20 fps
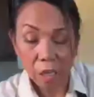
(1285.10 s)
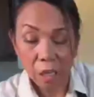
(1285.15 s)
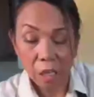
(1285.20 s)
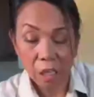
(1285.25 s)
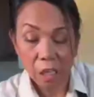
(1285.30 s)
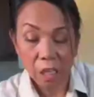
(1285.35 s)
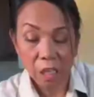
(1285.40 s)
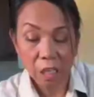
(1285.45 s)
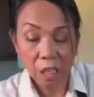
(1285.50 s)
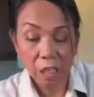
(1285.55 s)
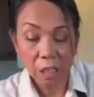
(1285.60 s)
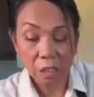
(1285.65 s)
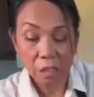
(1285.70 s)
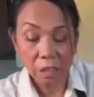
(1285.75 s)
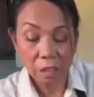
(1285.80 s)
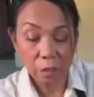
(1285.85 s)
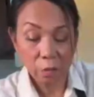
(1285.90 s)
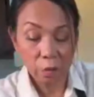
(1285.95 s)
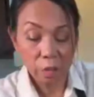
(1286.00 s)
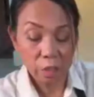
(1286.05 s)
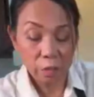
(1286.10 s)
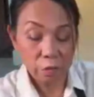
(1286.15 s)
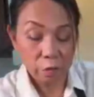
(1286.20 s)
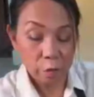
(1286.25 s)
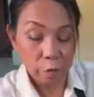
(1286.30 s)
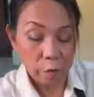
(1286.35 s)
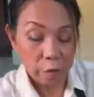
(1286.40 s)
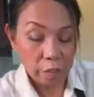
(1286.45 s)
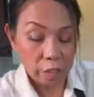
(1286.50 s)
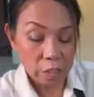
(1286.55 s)
the heat in order
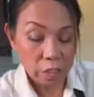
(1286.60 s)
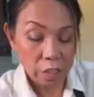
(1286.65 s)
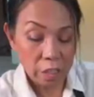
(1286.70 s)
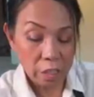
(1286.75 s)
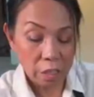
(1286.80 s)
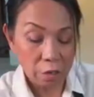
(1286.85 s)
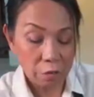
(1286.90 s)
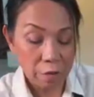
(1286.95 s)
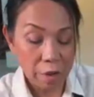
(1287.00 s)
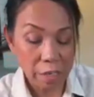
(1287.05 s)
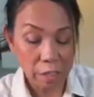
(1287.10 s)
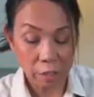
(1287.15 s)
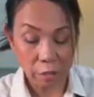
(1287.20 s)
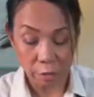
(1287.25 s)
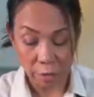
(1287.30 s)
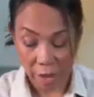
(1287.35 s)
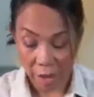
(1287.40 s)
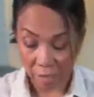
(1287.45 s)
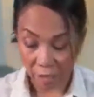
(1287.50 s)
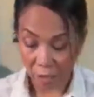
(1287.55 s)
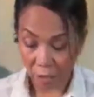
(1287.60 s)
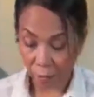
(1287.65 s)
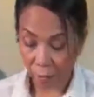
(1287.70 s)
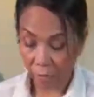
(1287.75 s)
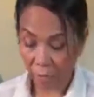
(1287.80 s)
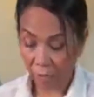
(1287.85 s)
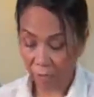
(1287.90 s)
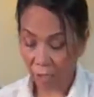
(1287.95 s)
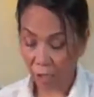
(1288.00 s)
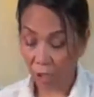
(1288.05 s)
for the sticky rice to
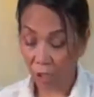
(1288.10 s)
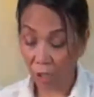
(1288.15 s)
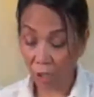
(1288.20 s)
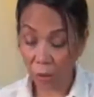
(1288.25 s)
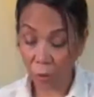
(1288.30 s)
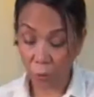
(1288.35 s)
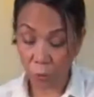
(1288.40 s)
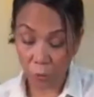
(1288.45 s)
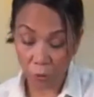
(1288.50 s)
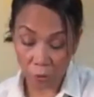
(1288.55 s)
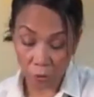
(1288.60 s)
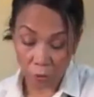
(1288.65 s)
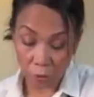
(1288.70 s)
activate its gluten.